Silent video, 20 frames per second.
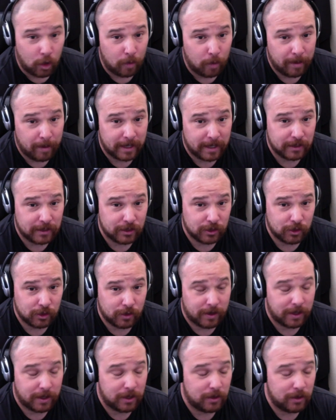I hope you guys are
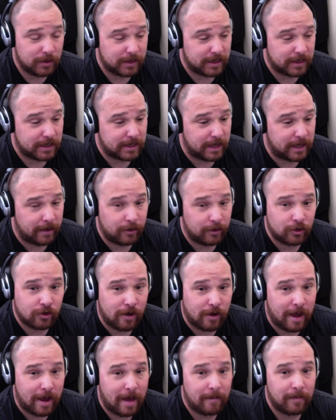enjoying using
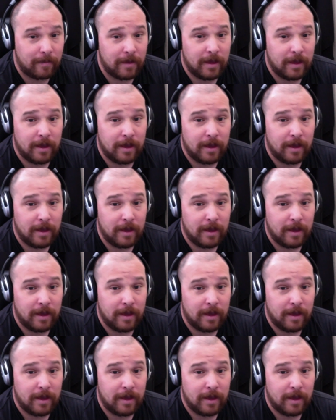Soundtrap.